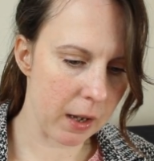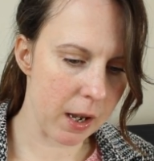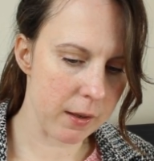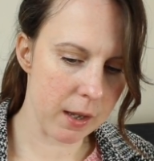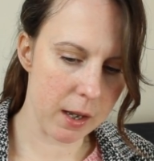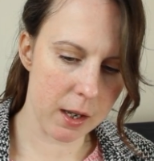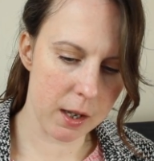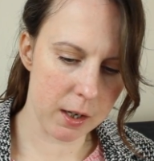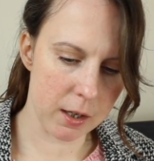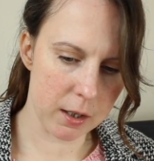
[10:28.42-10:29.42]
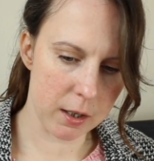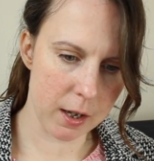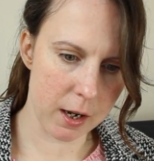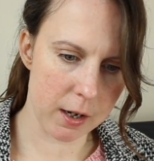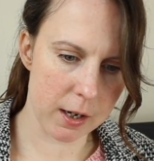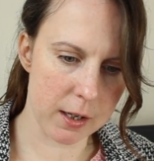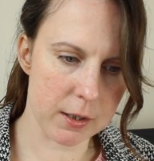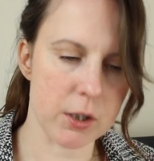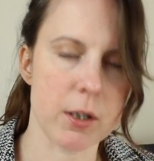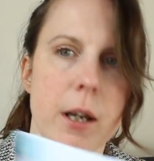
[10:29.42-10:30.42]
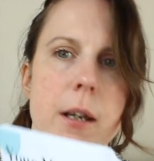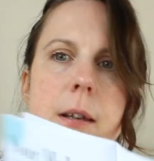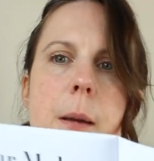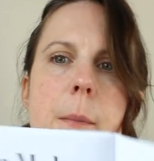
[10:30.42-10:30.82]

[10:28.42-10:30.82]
And then there is just like